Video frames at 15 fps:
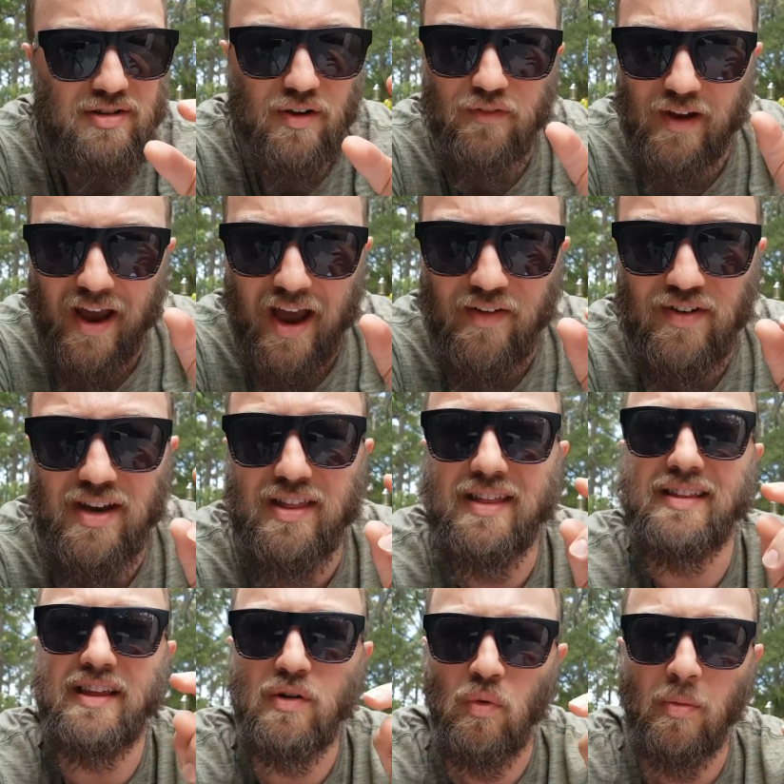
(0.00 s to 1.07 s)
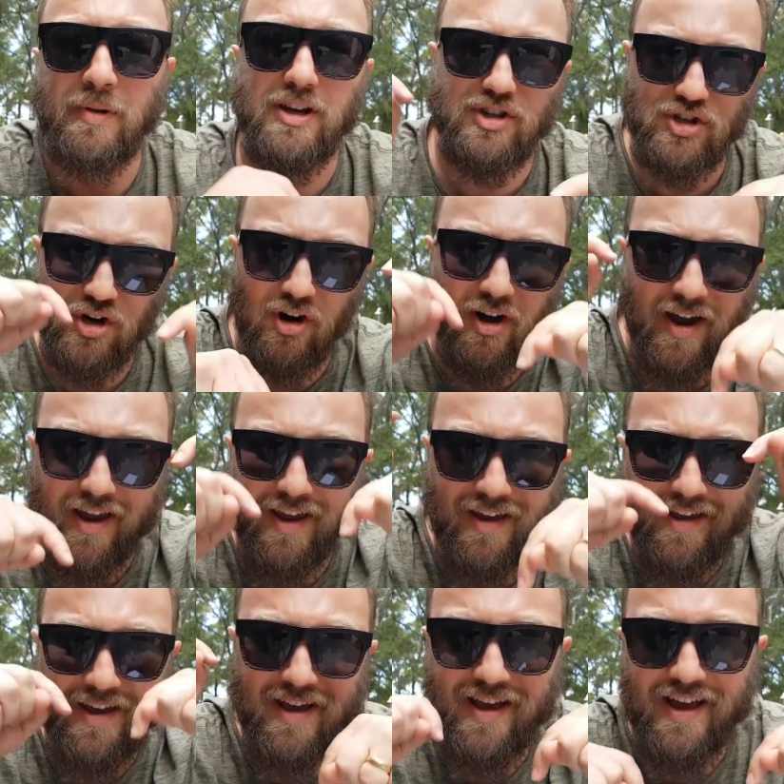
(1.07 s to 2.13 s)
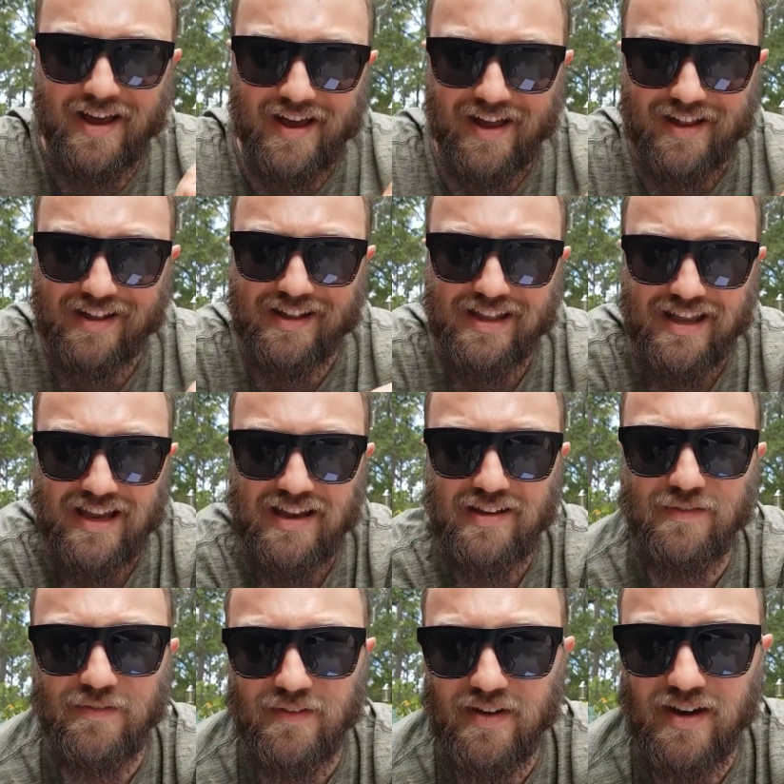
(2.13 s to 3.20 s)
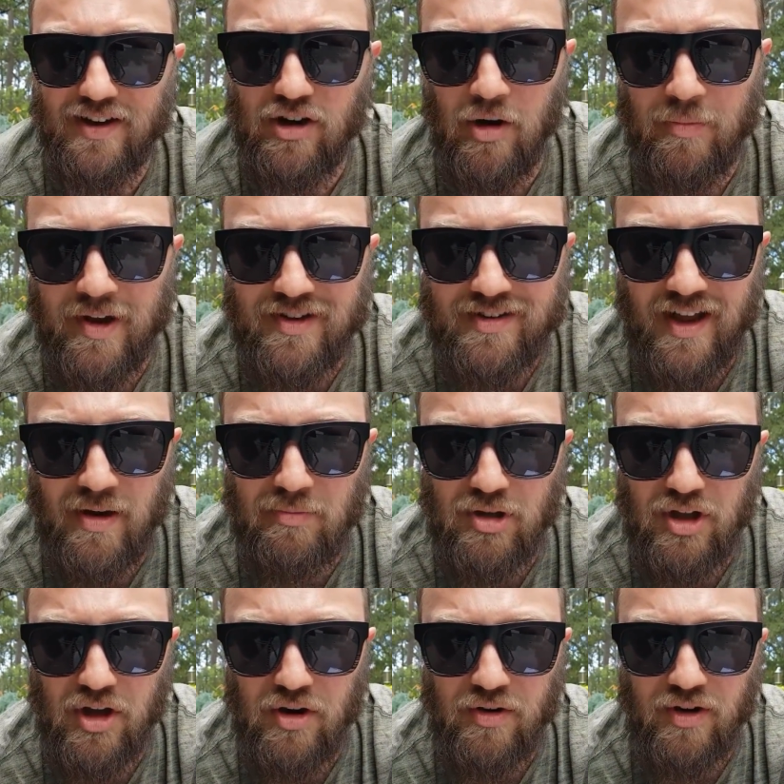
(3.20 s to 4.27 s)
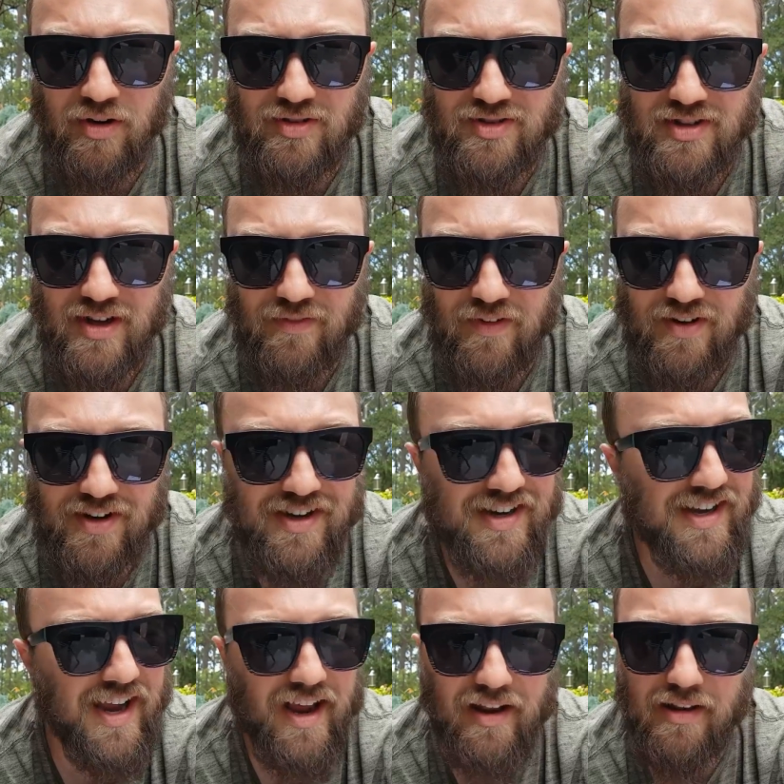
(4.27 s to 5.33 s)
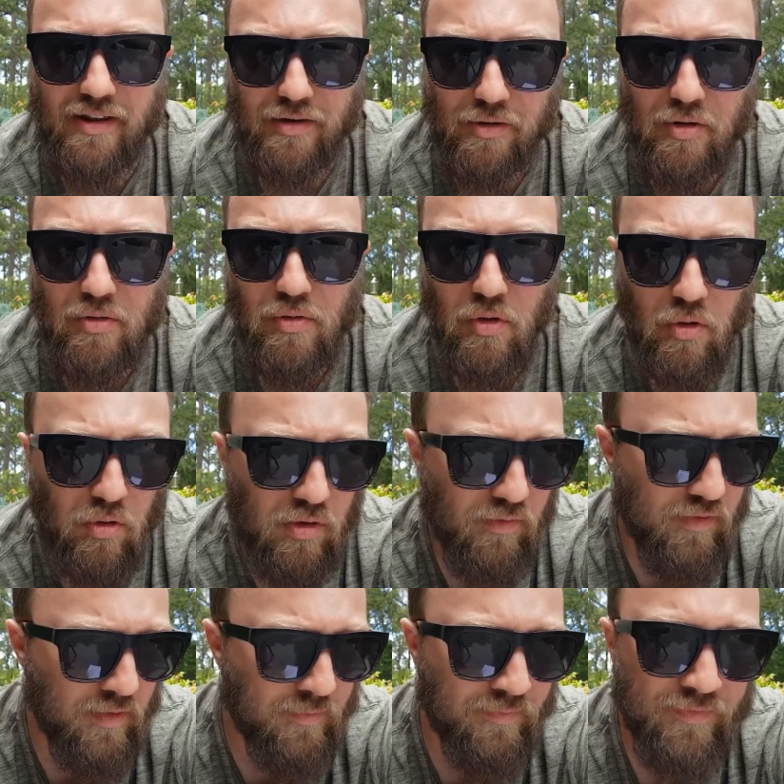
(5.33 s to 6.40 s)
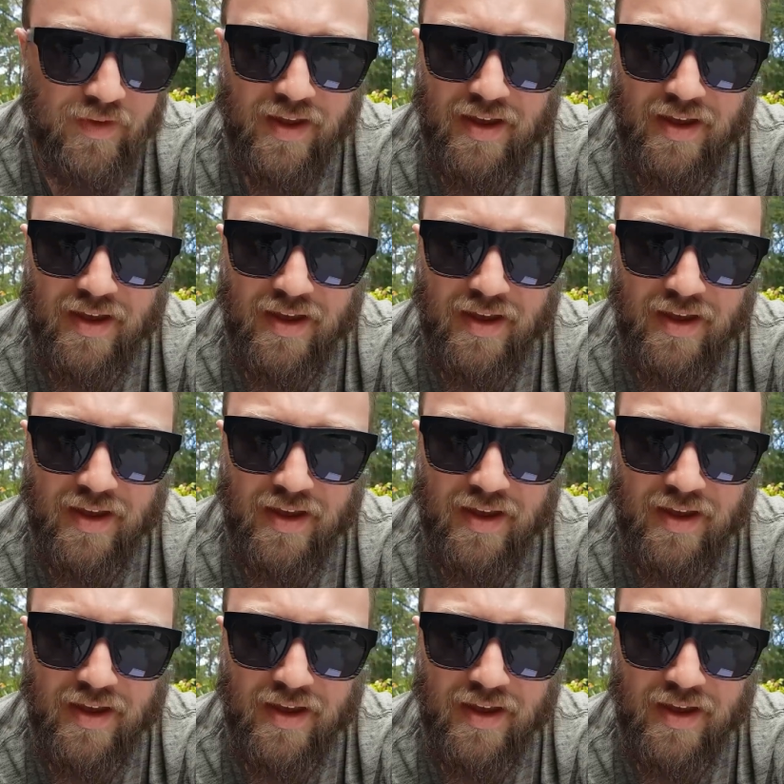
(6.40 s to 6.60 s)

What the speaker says: So if you have anything that you want me to try, leave a comment down below and I'll see if I can get through all of them.